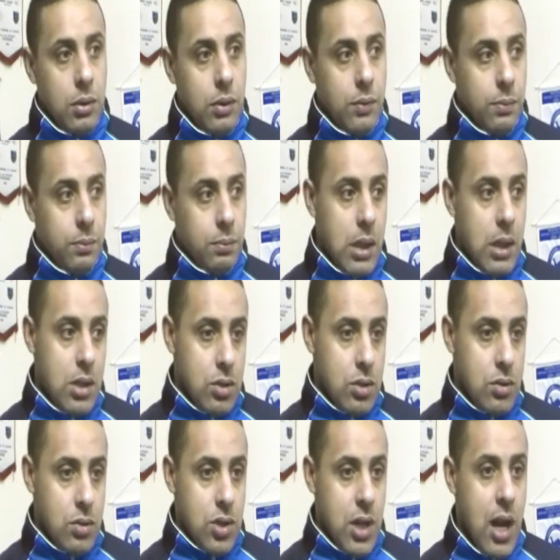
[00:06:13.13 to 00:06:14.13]
We've made
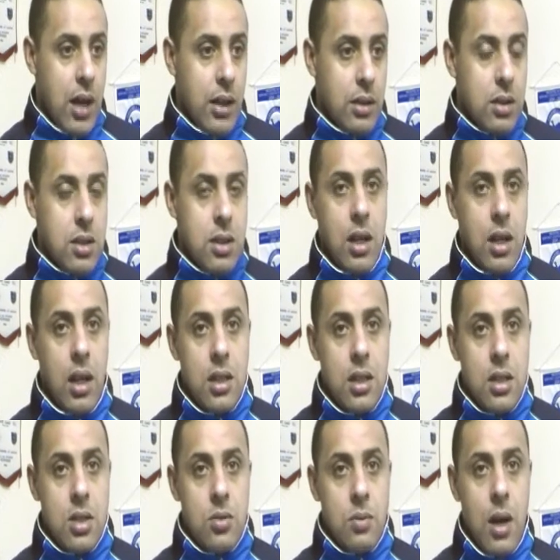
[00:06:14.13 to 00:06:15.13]
two signings
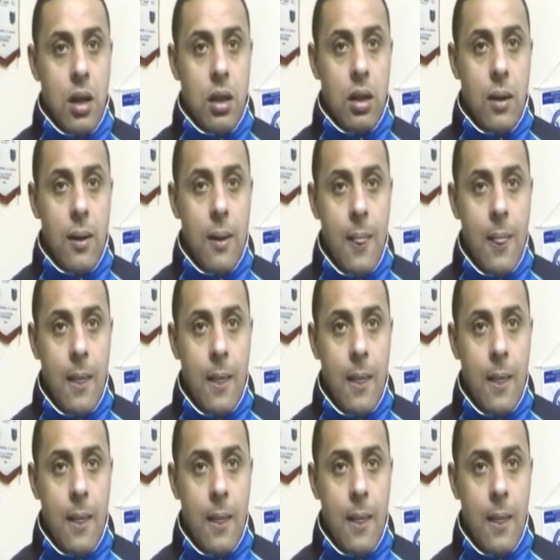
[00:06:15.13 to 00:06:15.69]
tonight as well.